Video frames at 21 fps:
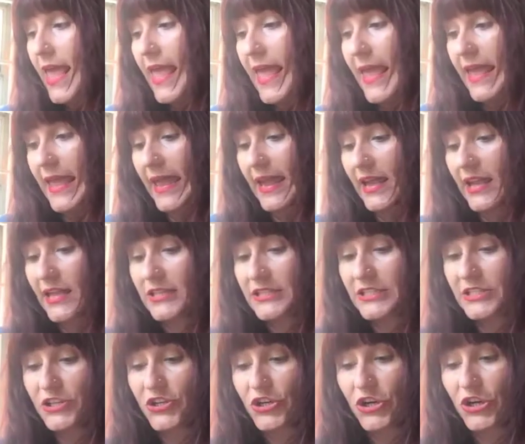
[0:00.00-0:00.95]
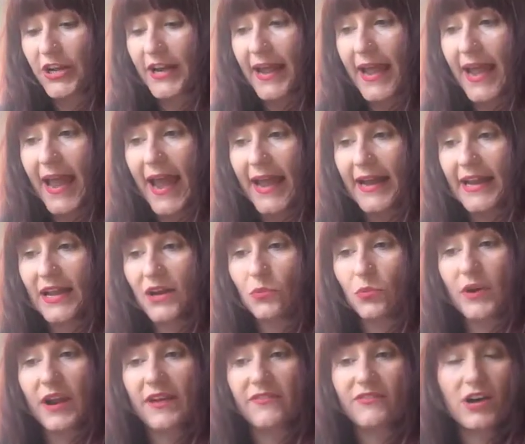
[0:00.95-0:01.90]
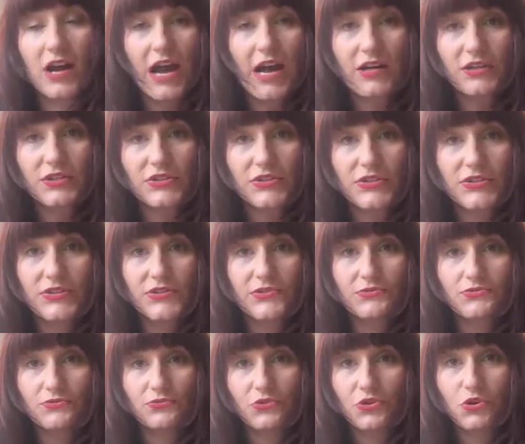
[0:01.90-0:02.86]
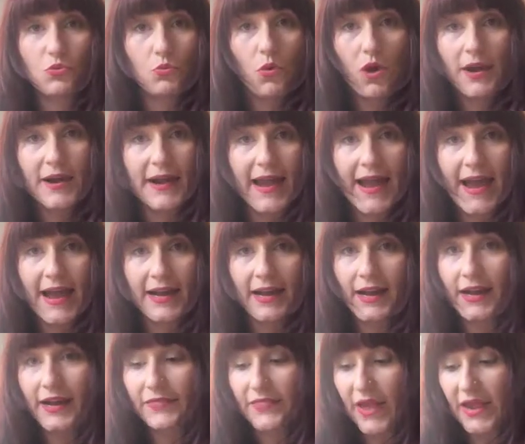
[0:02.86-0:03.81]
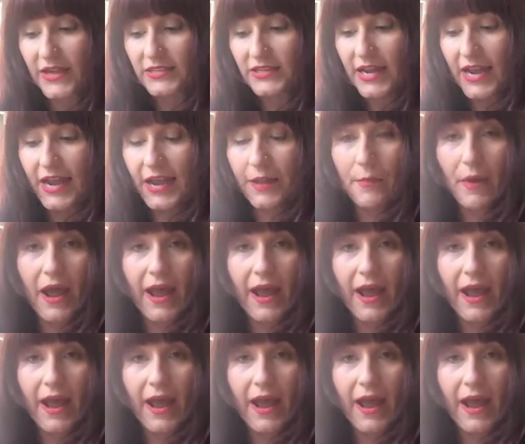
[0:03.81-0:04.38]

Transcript: and you're gonna add in whatever else you wanna add in at that time.